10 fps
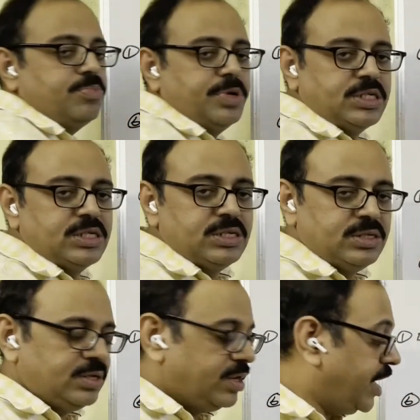
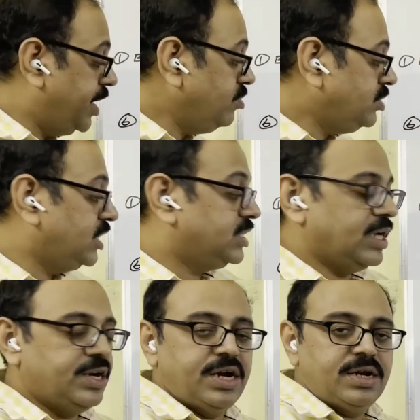rupees. Write down
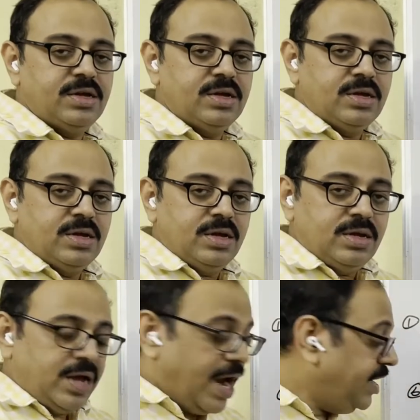600.
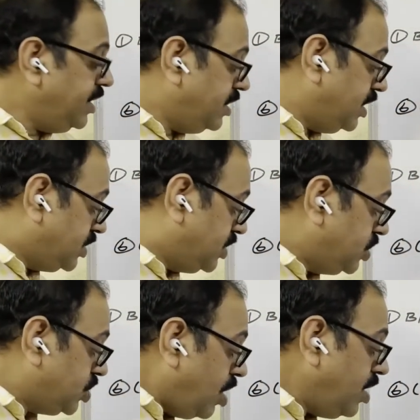And in this
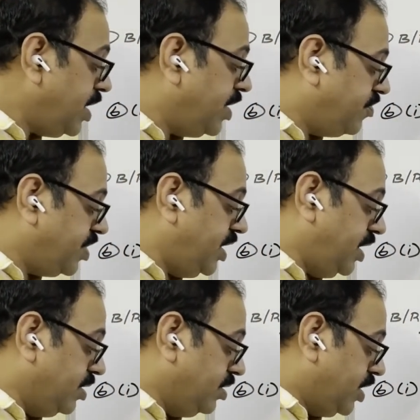dishonor entry,